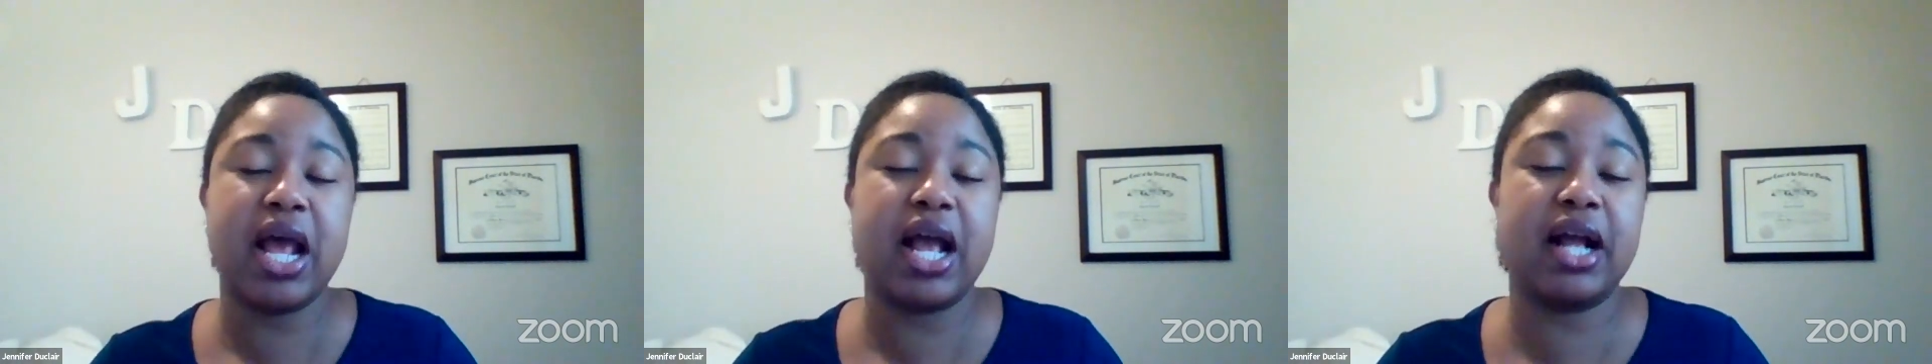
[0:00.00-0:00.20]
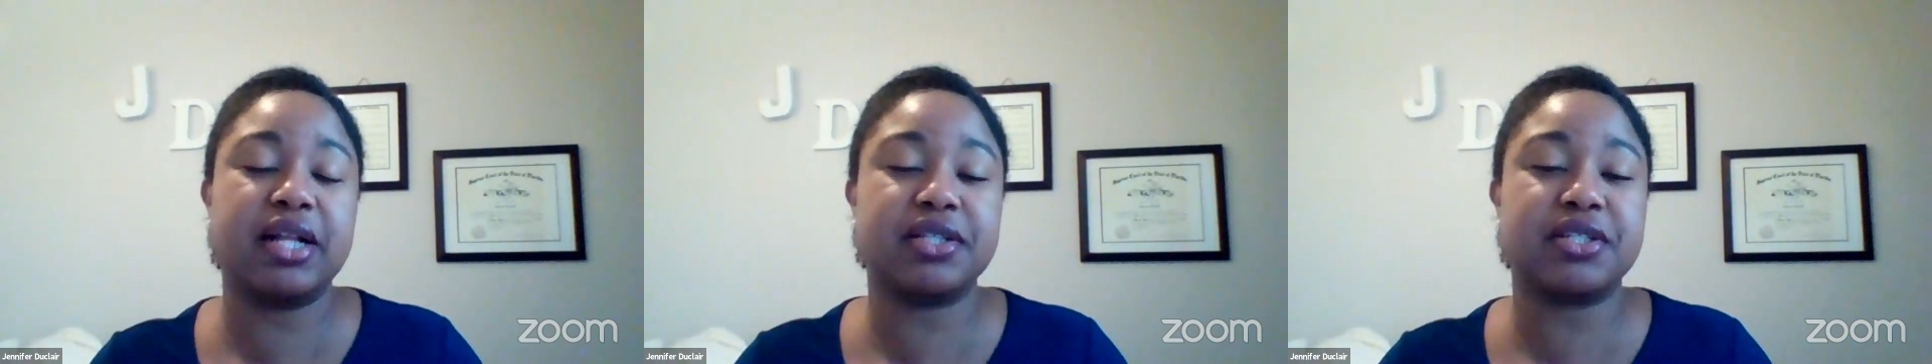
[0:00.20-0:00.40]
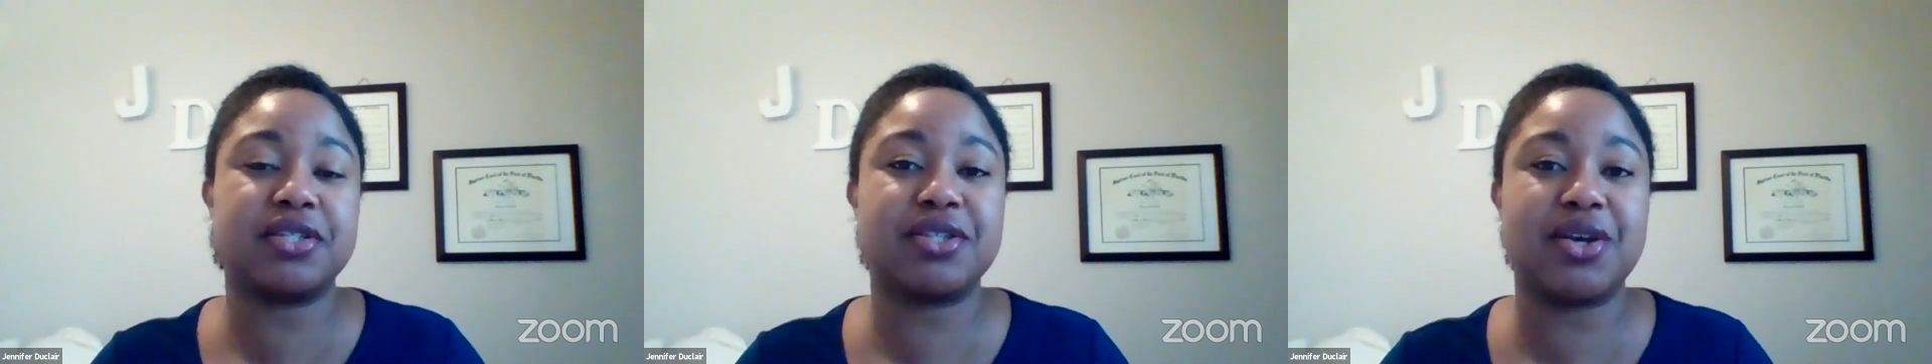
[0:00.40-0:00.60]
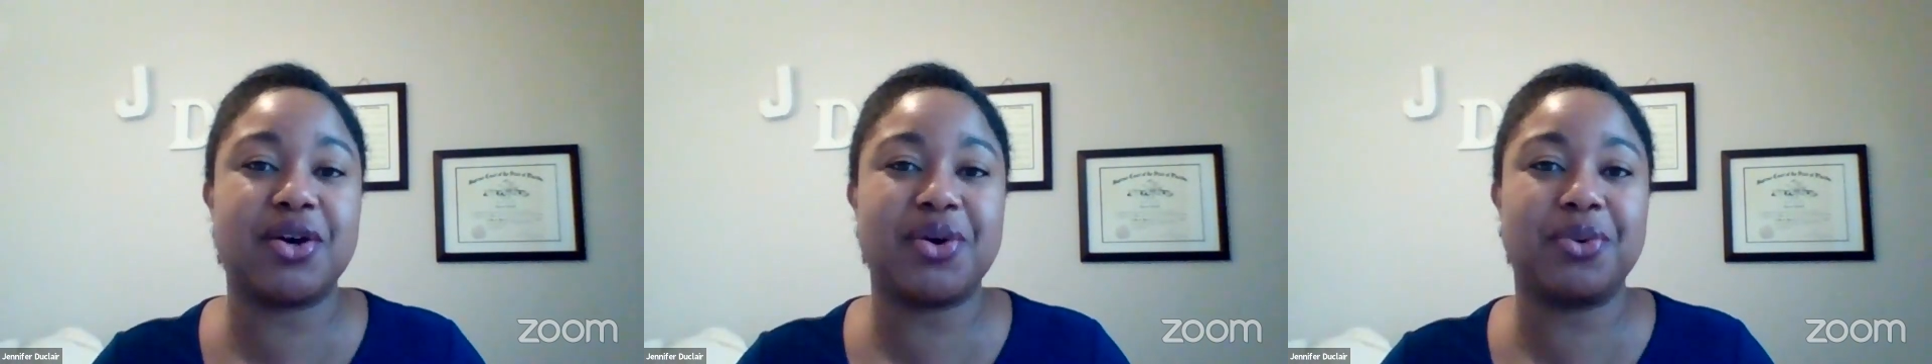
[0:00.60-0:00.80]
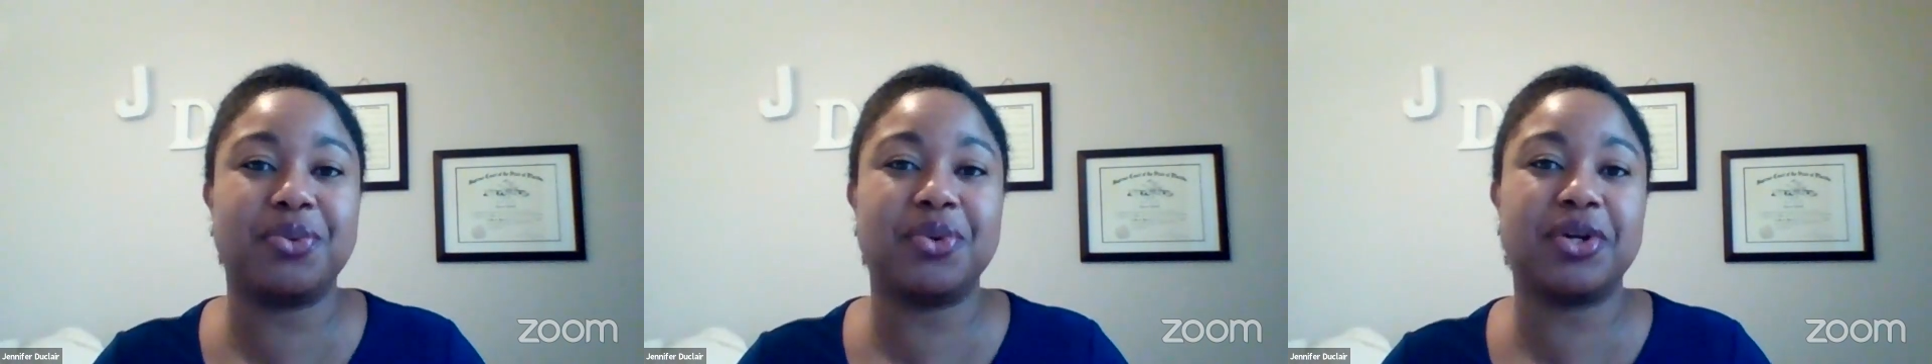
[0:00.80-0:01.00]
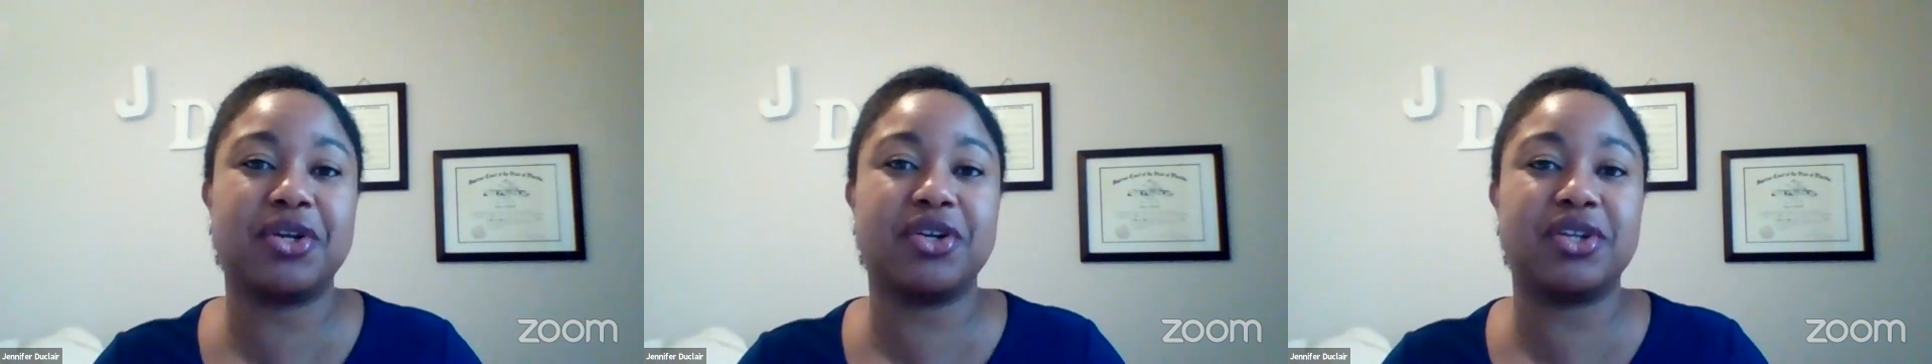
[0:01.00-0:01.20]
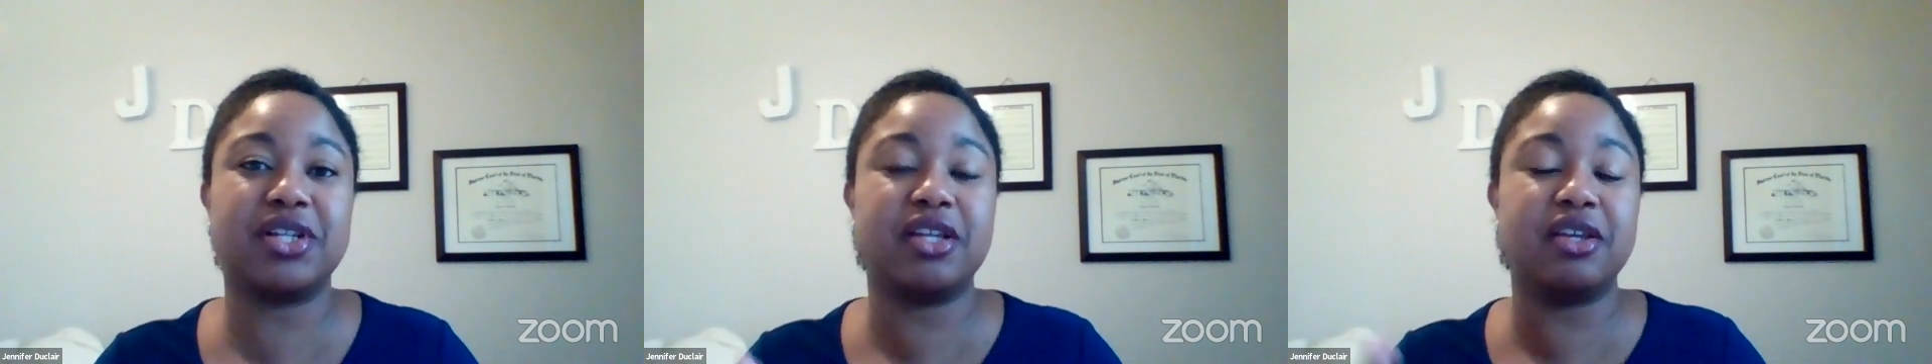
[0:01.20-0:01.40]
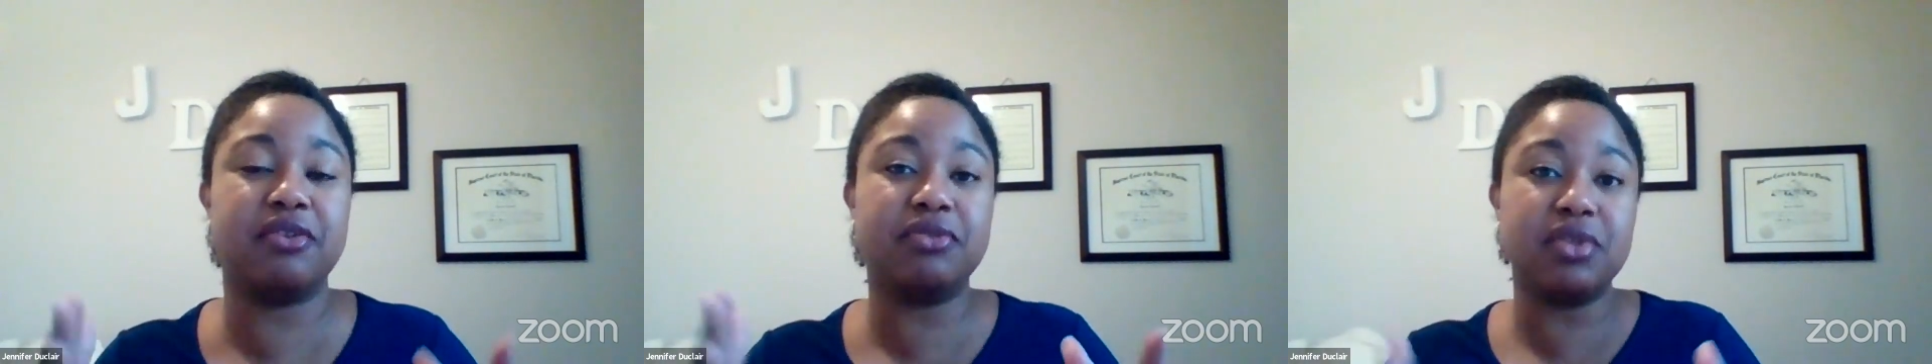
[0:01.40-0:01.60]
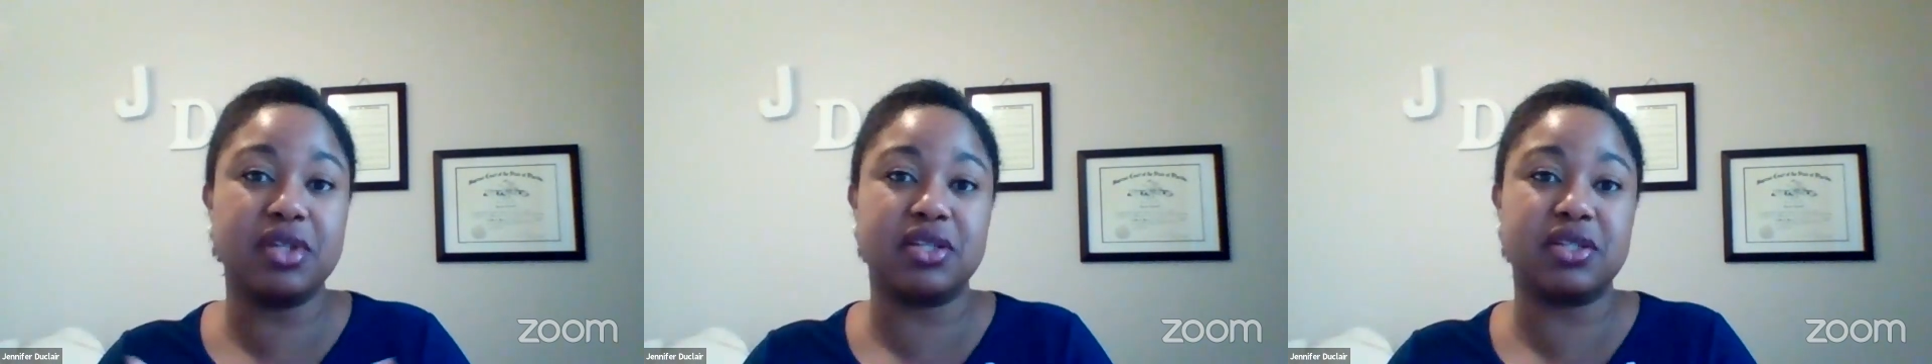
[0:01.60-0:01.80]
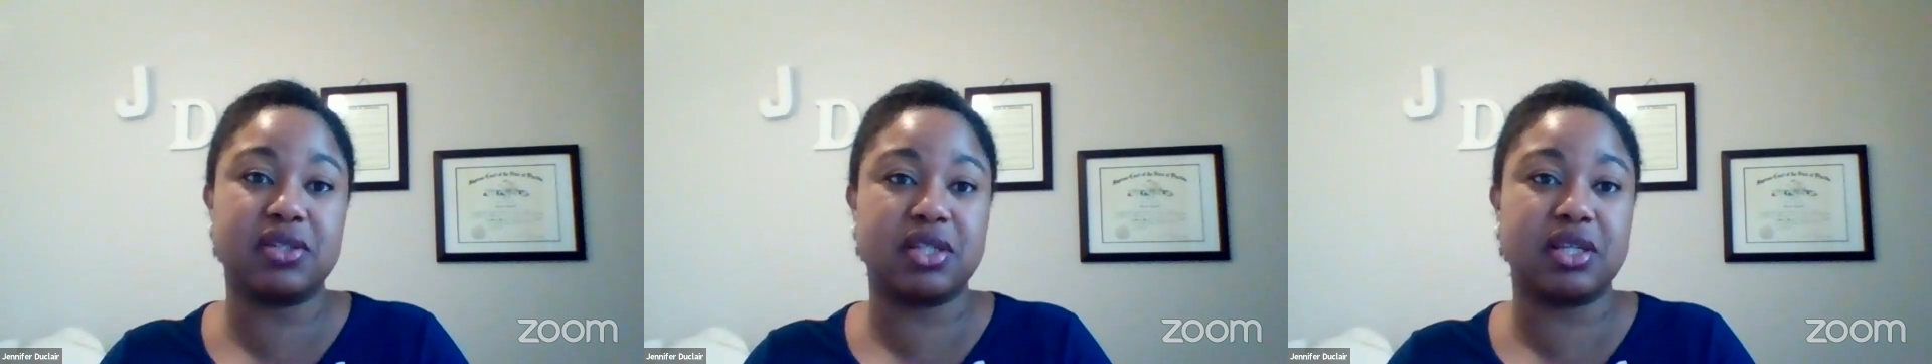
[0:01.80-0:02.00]
And so we're going to give you
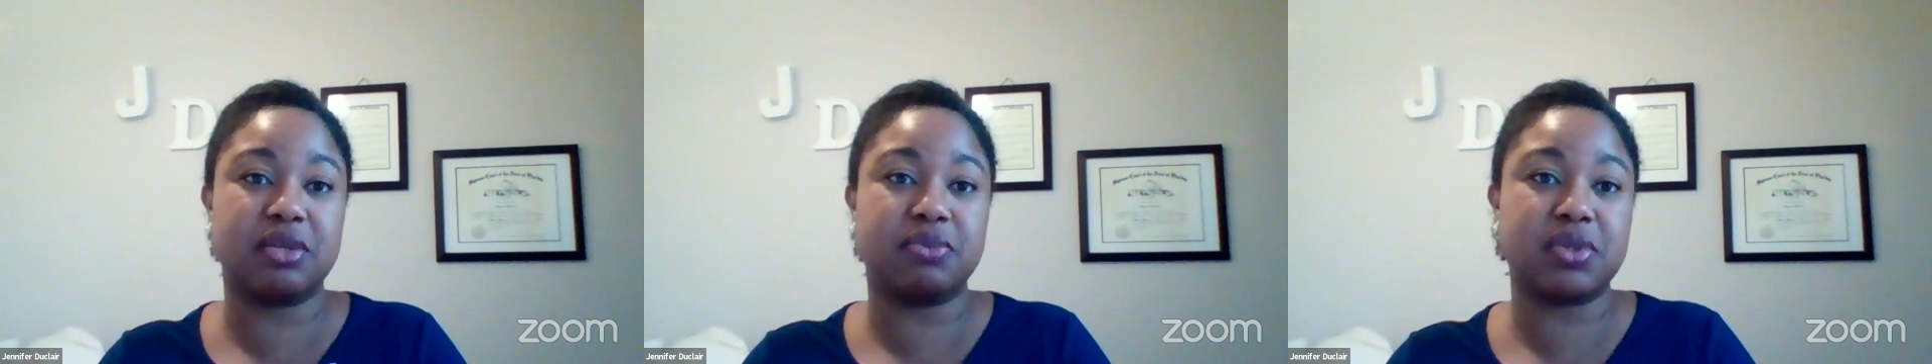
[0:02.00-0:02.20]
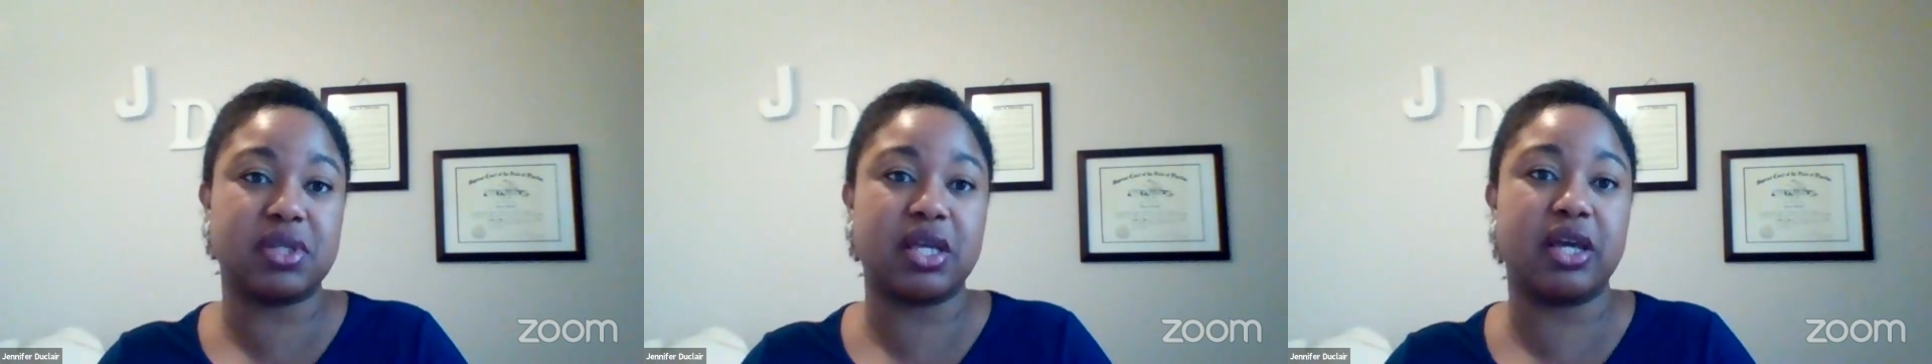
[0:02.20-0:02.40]
these tips